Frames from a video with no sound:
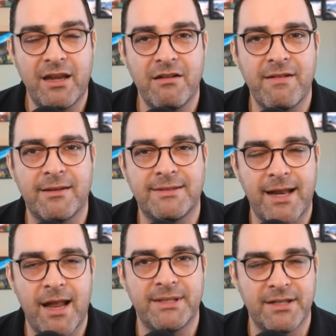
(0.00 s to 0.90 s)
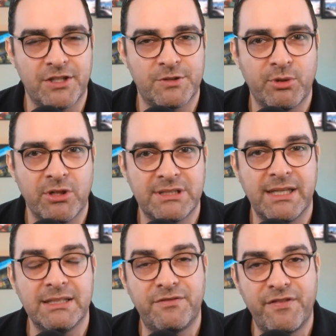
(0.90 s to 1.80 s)
around dynamic dashboards
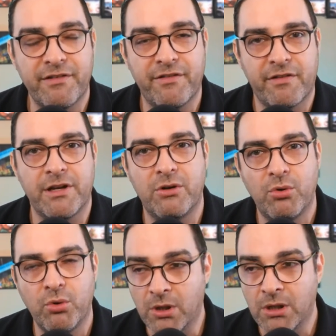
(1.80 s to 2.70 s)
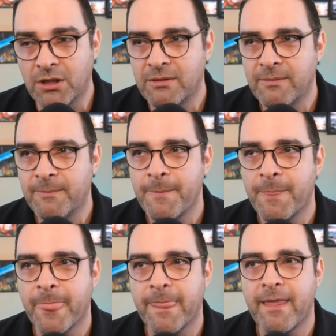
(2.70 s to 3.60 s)
is very, very cool,
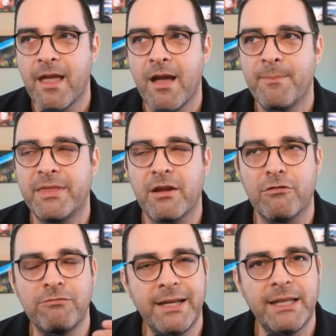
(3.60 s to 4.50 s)
but they're really